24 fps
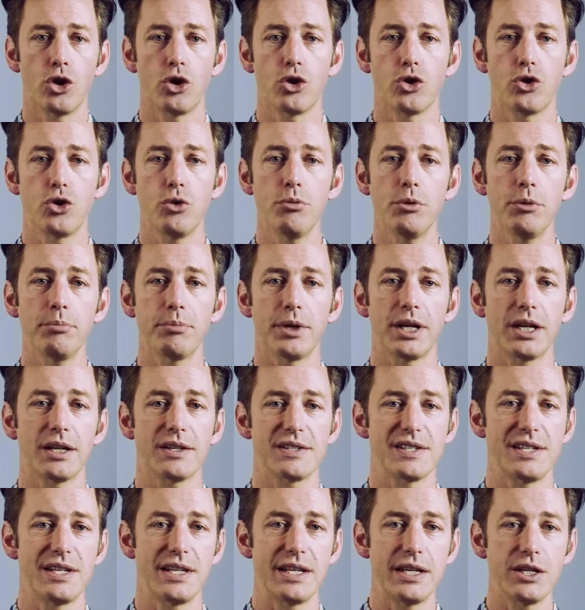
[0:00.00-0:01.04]
Human
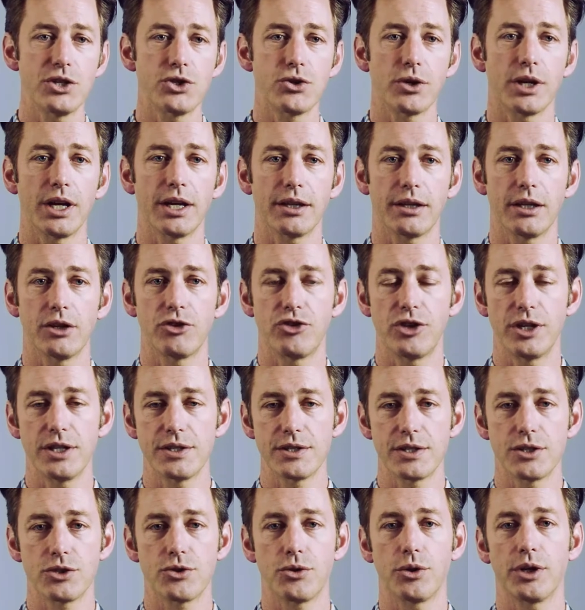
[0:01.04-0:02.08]
beings need to get their
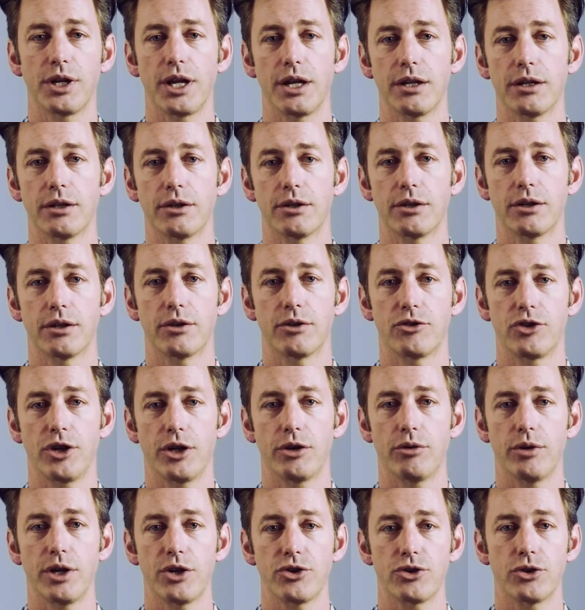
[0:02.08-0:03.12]
genes into another
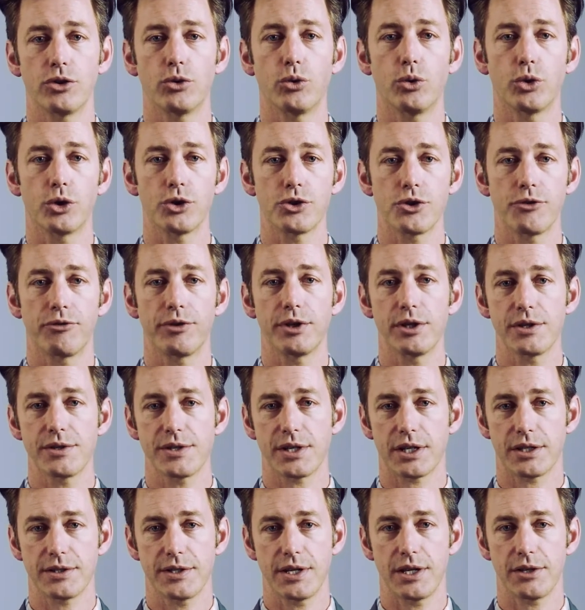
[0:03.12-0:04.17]
generation in order to feel
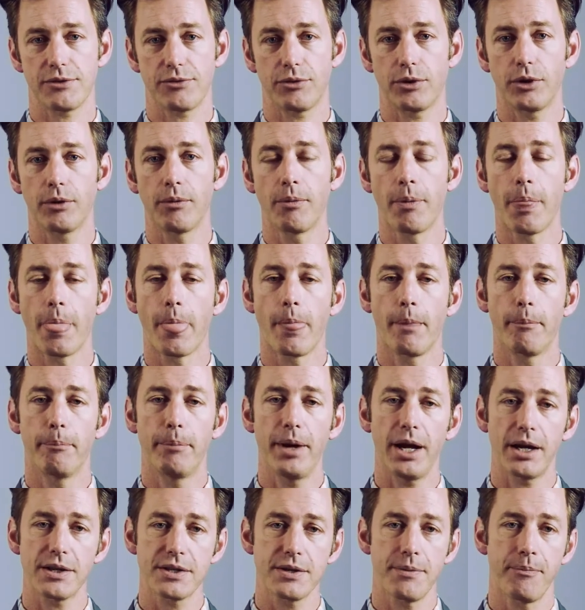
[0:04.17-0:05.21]
successful.
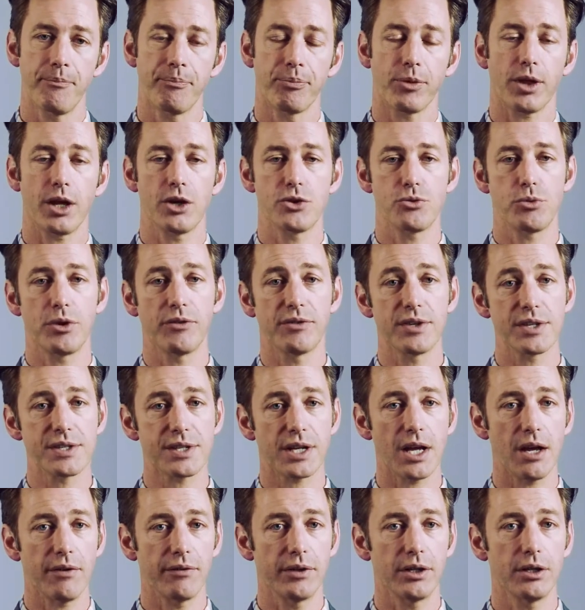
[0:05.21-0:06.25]
But as we've
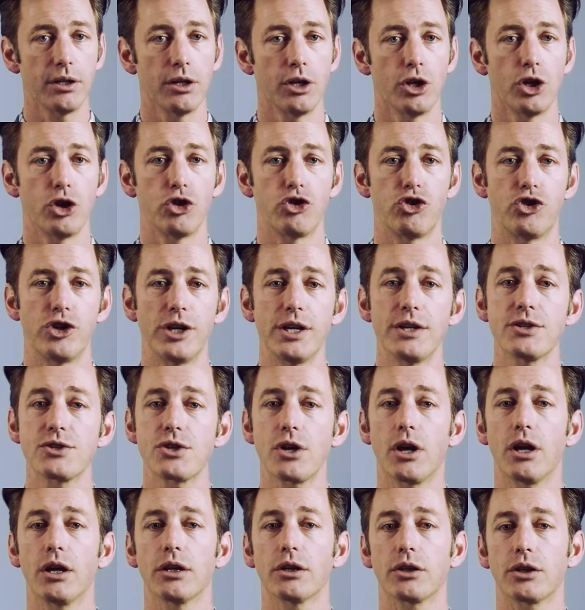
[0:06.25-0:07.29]
discovered, genes
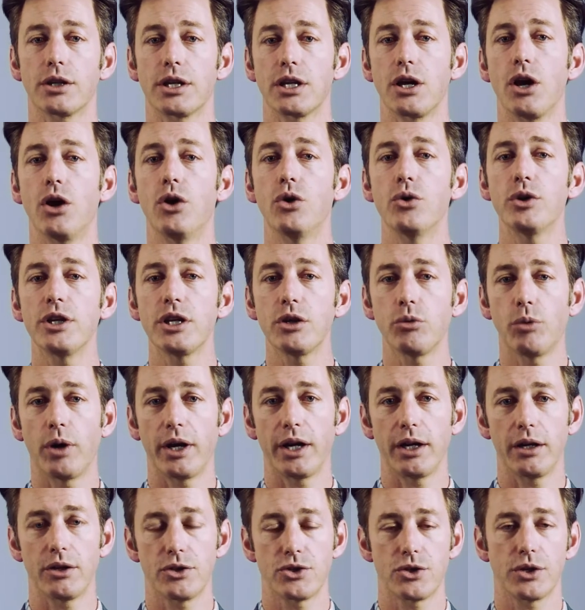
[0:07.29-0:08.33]
aren't the only
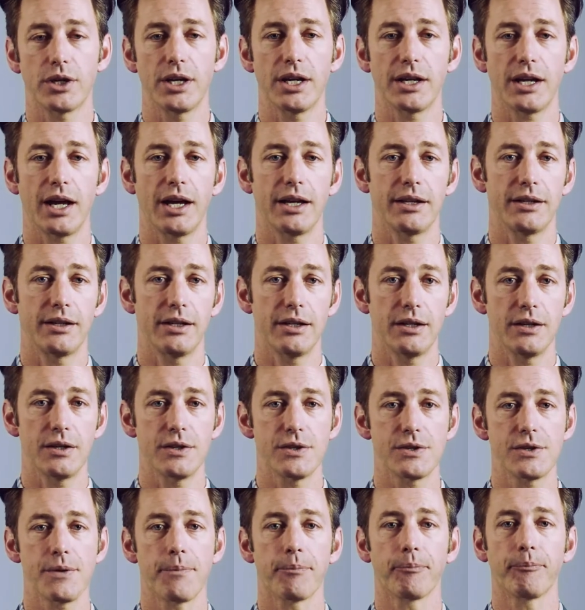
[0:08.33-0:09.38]
way to get
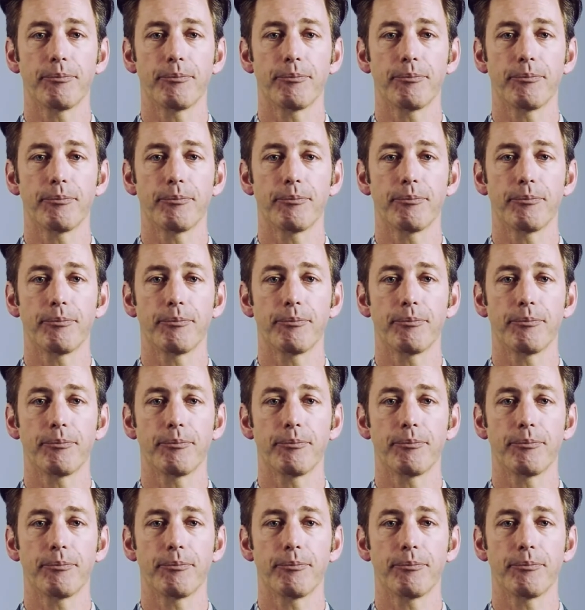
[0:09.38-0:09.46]
ideas